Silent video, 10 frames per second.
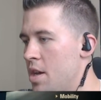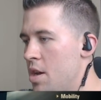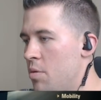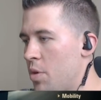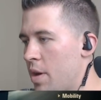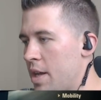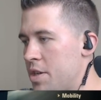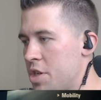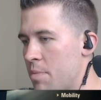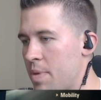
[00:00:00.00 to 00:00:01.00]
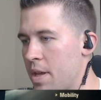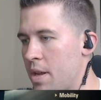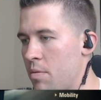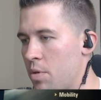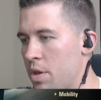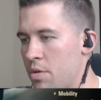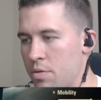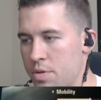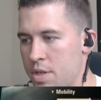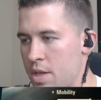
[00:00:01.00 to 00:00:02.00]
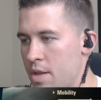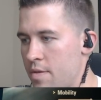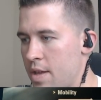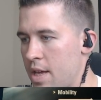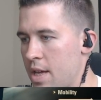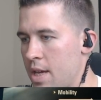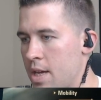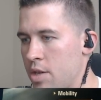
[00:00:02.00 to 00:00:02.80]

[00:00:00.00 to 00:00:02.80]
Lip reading: We'll go ahead and jump in and we'll use the...